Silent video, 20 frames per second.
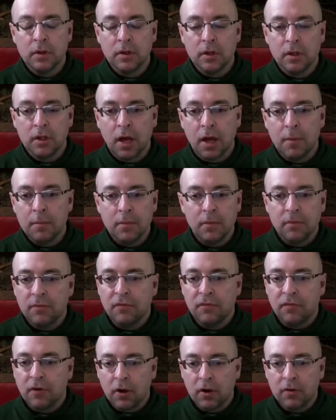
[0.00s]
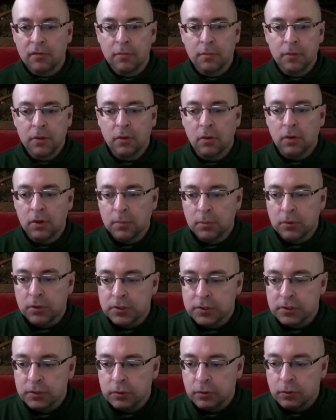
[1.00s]
I'm far from the only
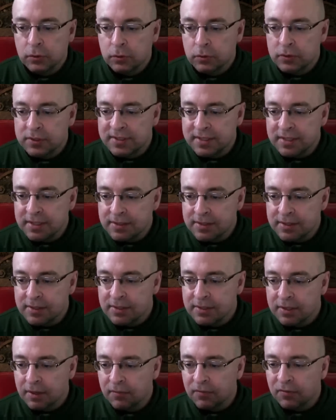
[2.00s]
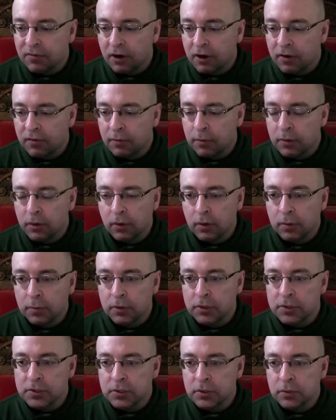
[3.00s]
person who sees this. I'm far from the only
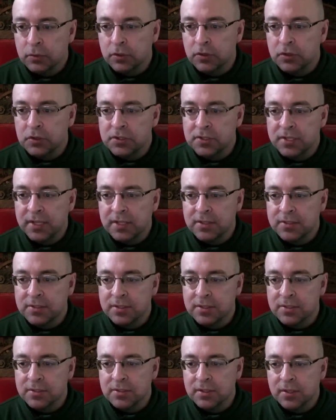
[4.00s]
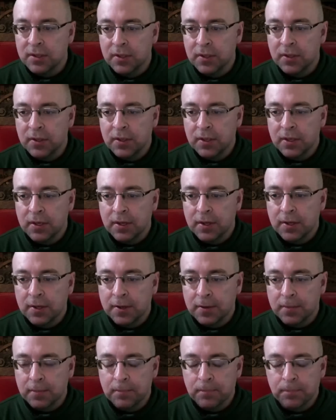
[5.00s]
person who understands this.
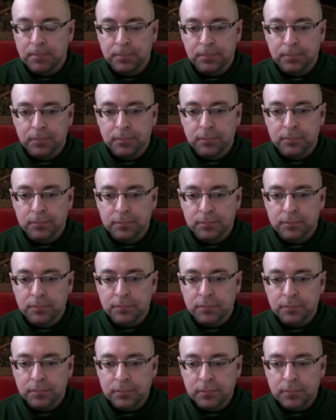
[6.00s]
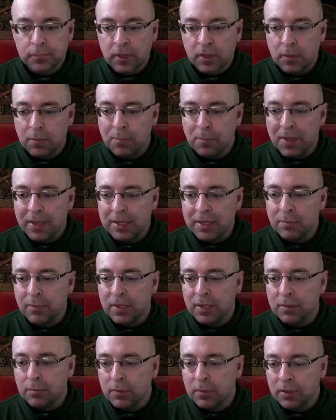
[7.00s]
Um, many,
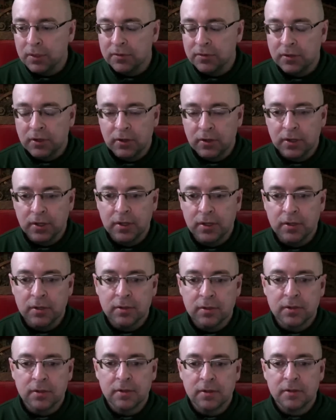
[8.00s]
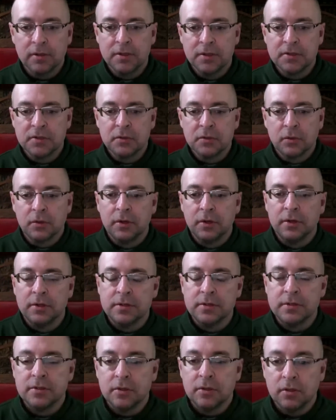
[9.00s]
many military
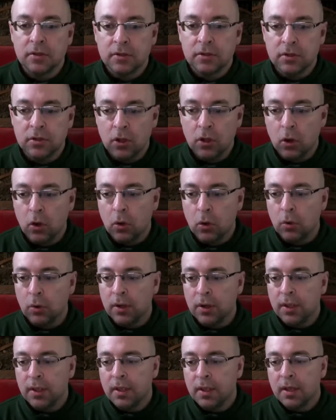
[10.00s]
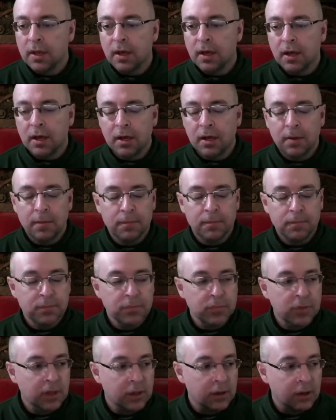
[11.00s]
historians know. Um,
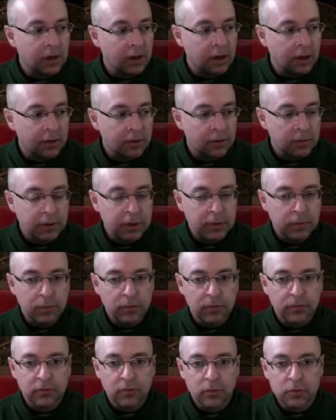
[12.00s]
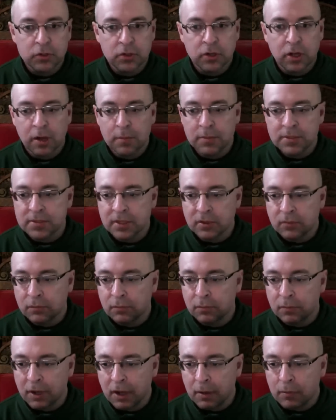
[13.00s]
other people, socionomists like
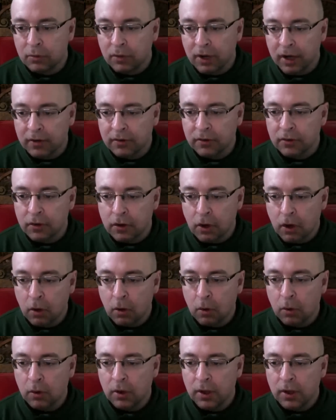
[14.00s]
Bob Prechter, know.